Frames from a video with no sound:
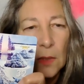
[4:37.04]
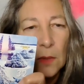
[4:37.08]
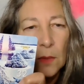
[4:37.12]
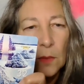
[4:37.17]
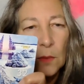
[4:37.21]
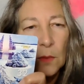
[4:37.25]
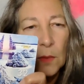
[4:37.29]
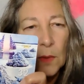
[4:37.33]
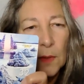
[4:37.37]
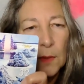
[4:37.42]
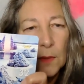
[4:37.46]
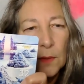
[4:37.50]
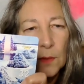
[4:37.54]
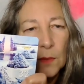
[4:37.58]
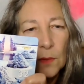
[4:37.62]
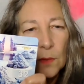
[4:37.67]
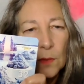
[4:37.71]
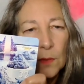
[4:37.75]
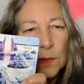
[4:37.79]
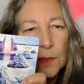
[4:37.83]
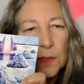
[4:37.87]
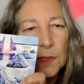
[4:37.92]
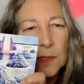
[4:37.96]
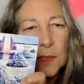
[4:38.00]
with
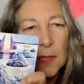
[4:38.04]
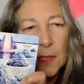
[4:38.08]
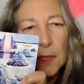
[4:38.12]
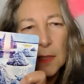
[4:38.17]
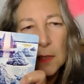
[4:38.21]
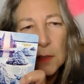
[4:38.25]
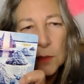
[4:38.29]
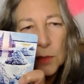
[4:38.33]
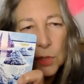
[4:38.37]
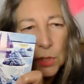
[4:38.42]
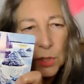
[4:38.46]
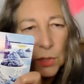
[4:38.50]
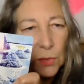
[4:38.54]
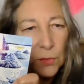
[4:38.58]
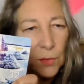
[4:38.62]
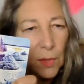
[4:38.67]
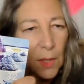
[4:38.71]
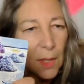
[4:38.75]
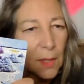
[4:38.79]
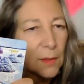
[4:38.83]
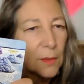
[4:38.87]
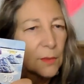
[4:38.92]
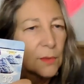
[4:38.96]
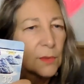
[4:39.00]
all this energy
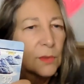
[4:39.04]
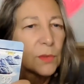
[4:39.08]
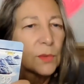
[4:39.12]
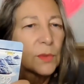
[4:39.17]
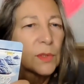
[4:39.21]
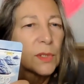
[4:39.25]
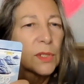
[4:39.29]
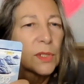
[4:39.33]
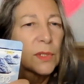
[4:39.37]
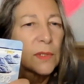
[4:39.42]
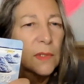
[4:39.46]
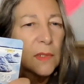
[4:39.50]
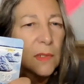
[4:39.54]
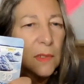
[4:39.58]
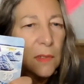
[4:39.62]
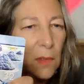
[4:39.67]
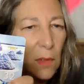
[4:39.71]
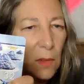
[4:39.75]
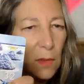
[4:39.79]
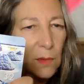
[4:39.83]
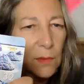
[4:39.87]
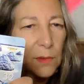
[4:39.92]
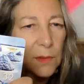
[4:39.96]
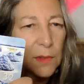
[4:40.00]
around, which is
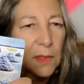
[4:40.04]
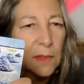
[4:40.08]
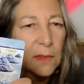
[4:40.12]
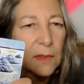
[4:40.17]
salt.